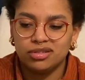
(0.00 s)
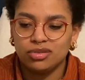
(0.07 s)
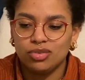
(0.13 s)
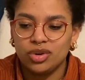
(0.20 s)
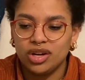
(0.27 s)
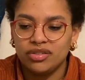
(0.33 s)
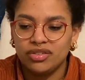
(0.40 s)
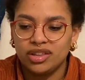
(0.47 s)

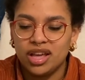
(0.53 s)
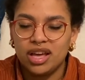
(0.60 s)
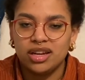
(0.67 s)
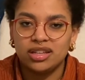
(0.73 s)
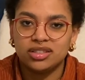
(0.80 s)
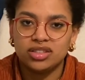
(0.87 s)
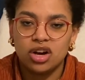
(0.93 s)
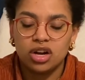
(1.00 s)
whatever that
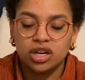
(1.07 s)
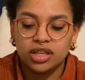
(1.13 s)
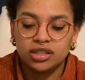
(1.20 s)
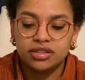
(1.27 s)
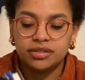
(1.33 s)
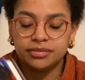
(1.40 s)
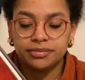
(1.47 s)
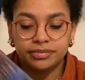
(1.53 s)
is, on it.